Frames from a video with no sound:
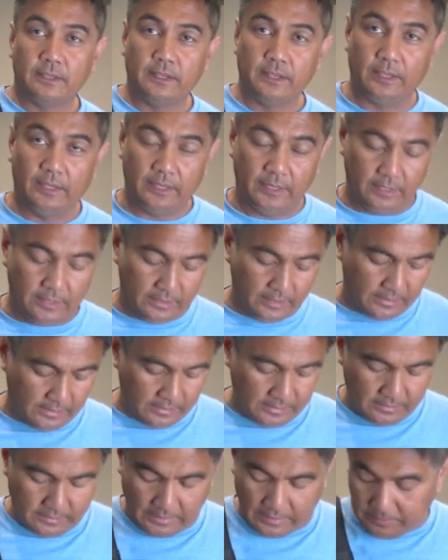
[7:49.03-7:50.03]
And
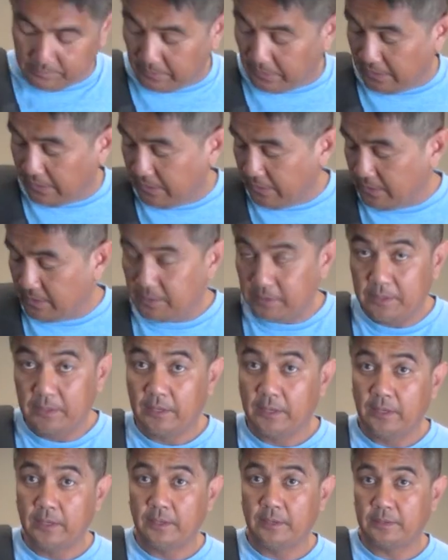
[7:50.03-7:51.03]
uh, now I'm gonna
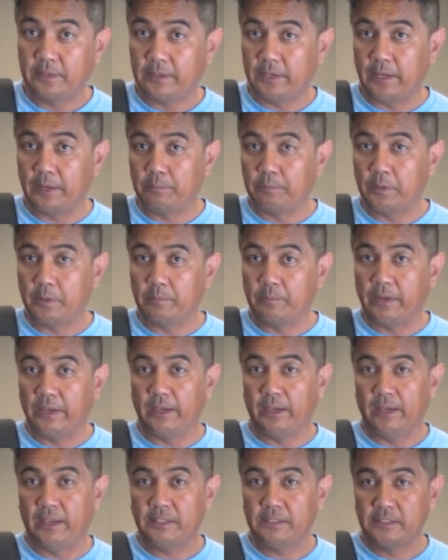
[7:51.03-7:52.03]
try to put my
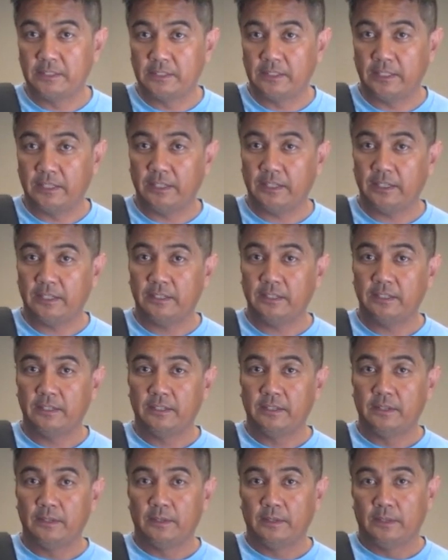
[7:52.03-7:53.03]
lenses in there.
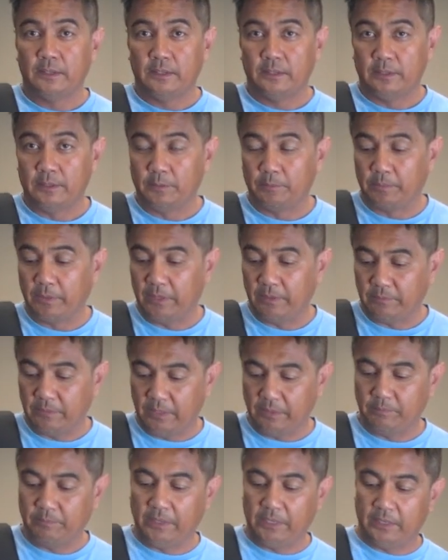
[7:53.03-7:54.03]
Hopefully
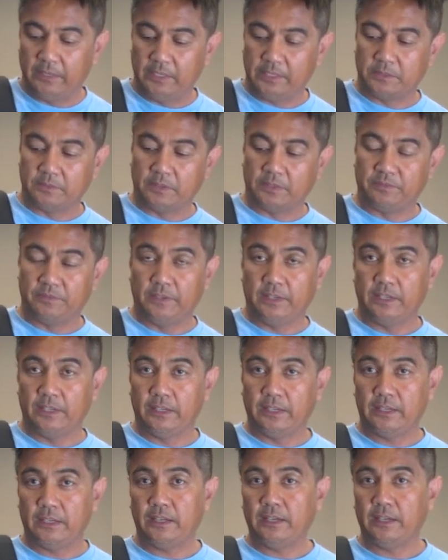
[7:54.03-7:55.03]
my big lens will fit in
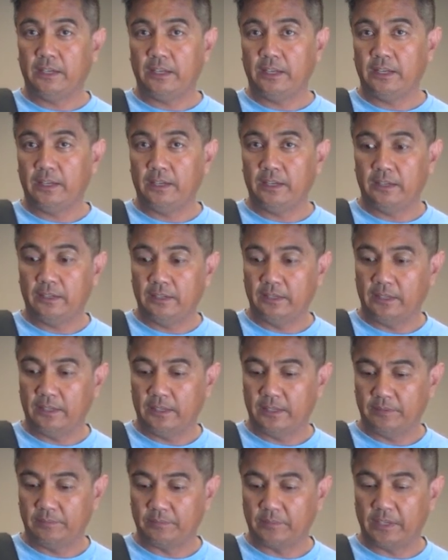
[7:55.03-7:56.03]
there, and
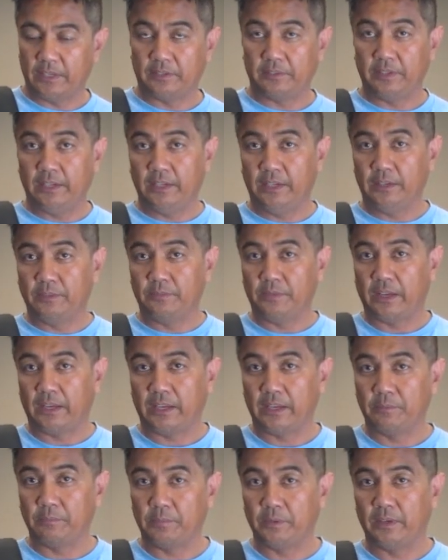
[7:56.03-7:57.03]
I'm gonna read if I
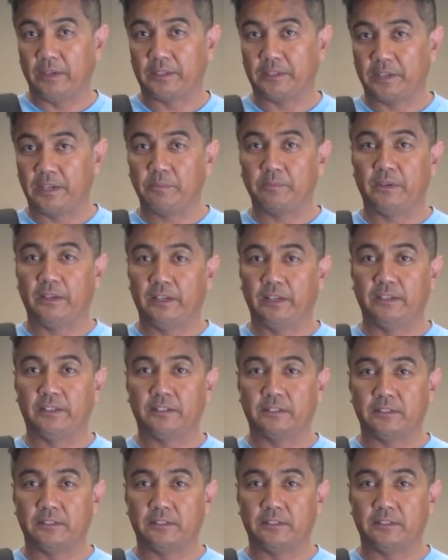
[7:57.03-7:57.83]
can put a tripod in there